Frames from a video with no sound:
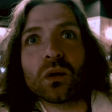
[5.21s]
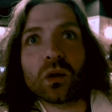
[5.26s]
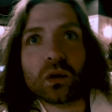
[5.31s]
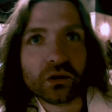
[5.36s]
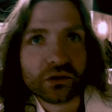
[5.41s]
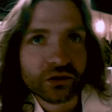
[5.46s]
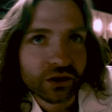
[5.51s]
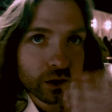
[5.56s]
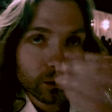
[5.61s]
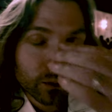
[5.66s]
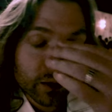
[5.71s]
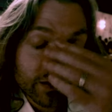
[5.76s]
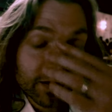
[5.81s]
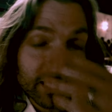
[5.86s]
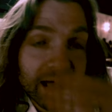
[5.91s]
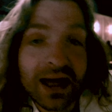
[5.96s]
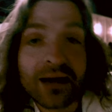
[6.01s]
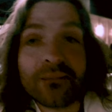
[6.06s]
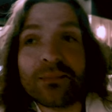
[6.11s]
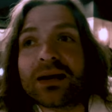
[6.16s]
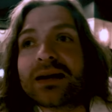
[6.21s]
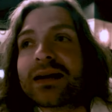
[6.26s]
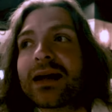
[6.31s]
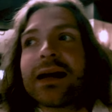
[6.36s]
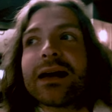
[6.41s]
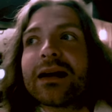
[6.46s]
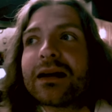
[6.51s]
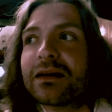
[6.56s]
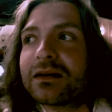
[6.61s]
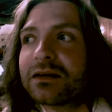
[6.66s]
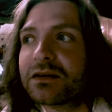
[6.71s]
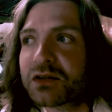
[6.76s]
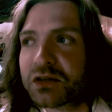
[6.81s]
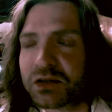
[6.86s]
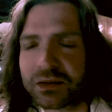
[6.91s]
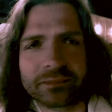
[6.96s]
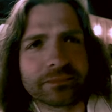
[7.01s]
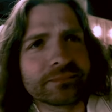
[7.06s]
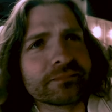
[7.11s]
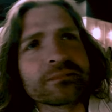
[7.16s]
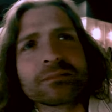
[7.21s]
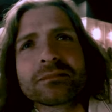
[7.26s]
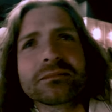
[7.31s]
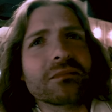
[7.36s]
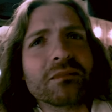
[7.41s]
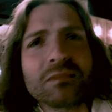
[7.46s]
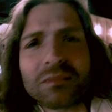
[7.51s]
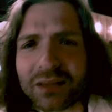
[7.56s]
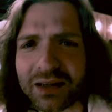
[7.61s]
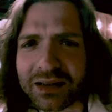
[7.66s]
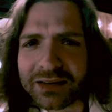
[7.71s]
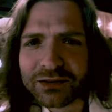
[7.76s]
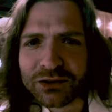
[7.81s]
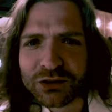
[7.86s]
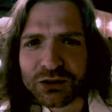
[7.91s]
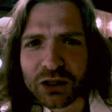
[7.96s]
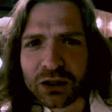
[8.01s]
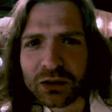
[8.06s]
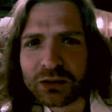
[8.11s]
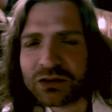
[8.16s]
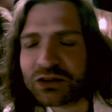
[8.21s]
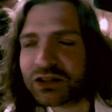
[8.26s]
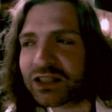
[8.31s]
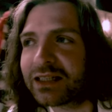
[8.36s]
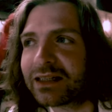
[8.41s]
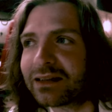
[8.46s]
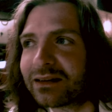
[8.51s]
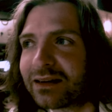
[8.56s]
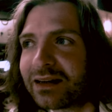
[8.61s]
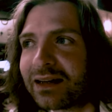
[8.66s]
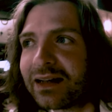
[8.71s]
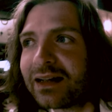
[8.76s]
Water with Emmerdale's Joe Gill